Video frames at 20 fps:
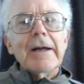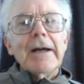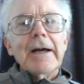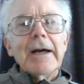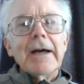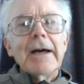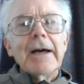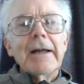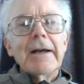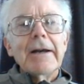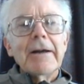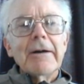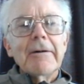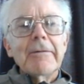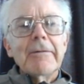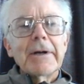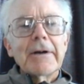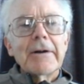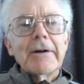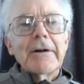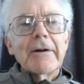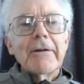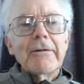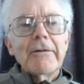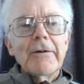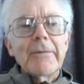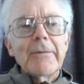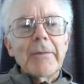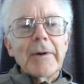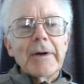And uh, we
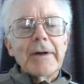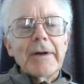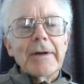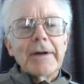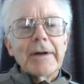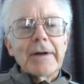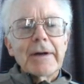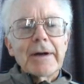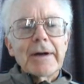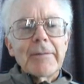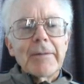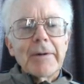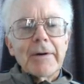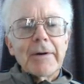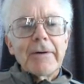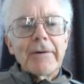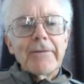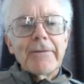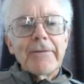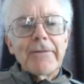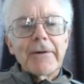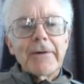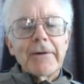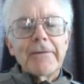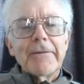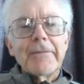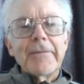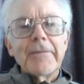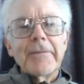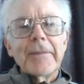conclude by a couple of
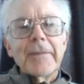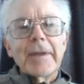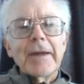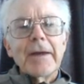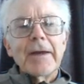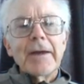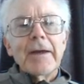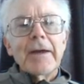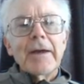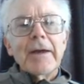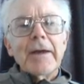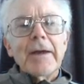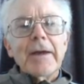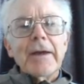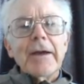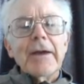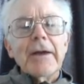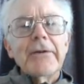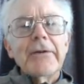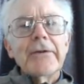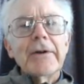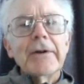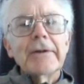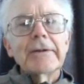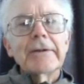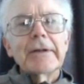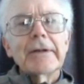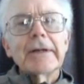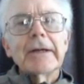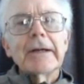um,
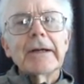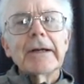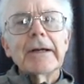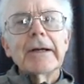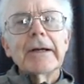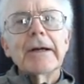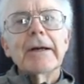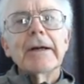interesting